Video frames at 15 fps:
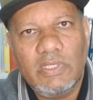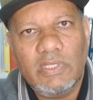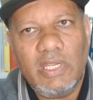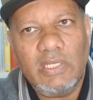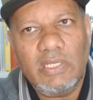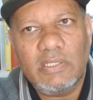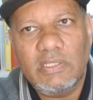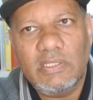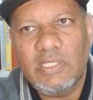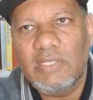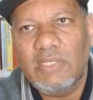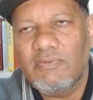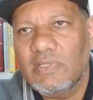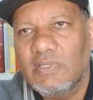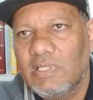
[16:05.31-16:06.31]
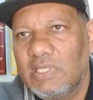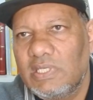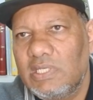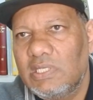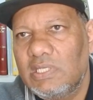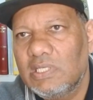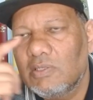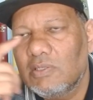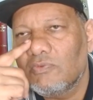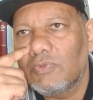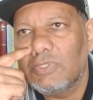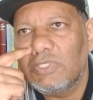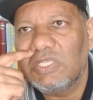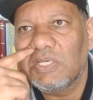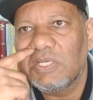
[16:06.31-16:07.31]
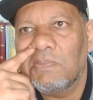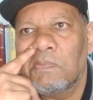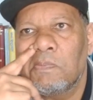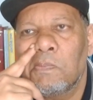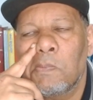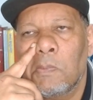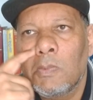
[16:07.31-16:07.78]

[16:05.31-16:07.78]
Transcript: Right? If the leader of the um,